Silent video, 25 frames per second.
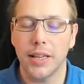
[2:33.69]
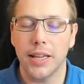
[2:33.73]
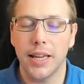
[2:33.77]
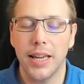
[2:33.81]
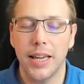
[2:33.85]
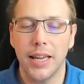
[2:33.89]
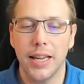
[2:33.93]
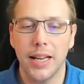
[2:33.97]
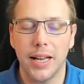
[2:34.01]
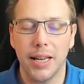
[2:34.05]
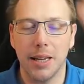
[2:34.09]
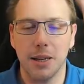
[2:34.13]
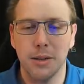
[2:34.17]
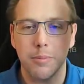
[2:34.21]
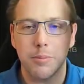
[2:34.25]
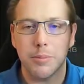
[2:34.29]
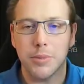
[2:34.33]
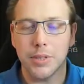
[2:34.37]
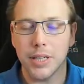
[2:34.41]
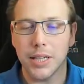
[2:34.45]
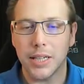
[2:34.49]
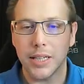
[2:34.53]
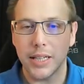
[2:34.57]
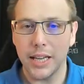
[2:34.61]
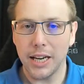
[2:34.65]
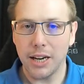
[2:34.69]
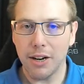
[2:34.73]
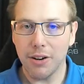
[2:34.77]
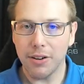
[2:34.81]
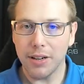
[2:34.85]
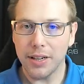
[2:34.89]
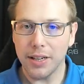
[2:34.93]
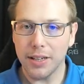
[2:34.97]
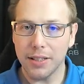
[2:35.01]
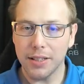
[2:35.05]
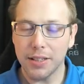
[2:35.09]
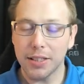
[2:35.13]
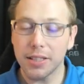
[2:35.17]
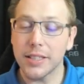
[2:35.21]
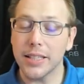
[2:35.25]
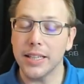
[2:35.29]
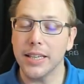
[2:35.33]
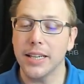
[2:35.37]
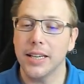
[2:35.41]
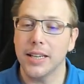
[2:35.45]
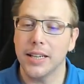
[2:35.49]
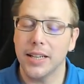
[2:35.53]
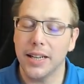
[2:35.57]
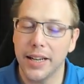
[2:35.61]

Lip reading: hey, I am declaring a thing.